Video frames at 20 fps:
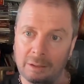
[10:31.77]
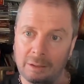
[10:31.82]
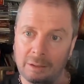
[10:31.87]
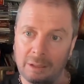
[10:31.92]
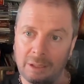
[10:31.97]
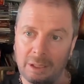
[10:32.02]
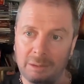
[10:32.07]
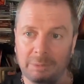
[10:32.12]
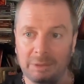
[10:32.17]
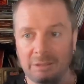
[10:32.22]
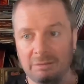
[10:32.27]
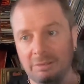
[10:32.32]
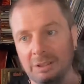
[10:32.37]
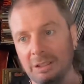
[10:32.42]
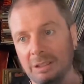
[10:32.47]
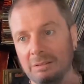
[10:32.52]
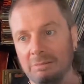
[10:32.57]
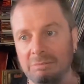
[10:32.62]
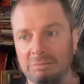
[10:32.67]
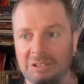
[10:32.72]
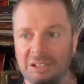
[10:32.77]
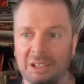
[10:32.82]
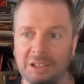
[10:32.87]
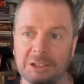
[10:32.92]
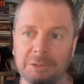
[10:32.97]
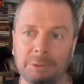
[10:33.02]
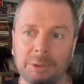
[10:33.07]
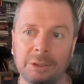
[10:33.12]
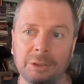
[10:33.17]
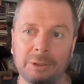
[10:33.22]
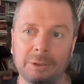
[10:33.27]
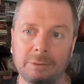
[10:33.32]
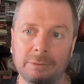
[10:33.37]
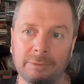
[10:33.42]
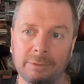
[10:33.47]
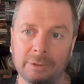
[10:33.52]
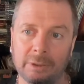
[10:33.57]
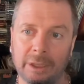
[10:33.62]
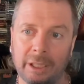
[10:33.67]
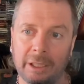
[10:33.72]
Yeah, but you know, sounds pretty good
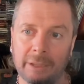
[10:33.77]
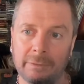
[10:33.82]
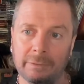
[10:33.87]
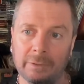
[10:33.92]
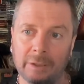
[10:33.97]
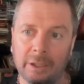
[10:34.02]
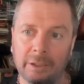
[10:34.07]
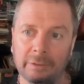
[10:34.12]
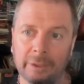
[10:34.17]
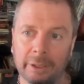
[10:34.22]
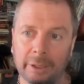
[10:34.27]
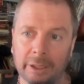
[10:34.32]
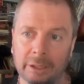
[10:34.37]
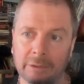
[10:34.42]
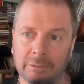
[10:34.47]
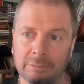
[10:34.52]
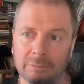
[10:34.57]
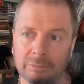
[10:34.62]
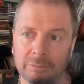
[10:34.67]
for 85, I reckon.